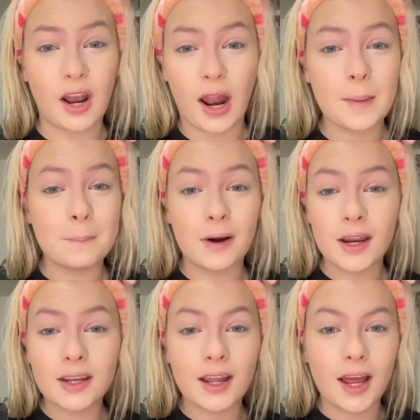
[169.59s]
I
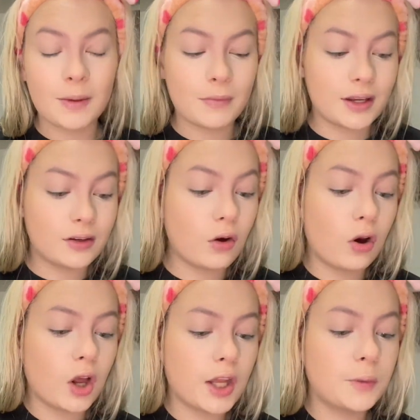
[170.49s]
might
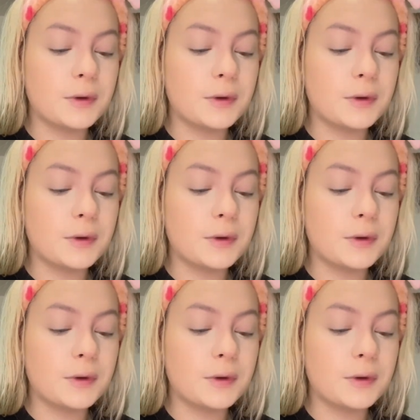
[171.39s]
not.